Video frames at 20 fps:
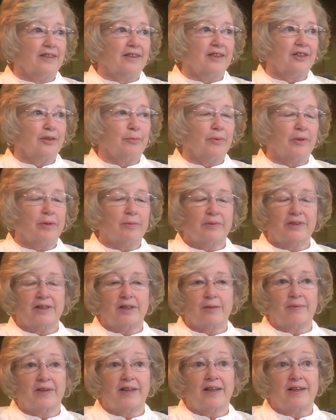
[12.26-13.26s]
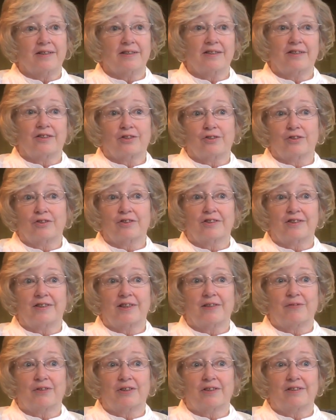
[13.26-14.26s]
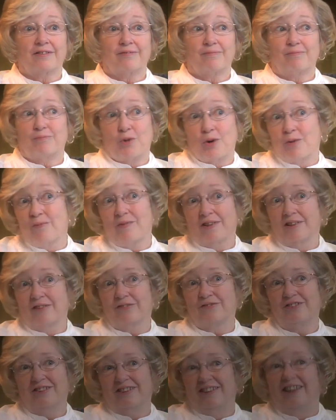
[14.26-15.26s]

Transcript: And to be able to get my hands in the dirt is even more wonderful.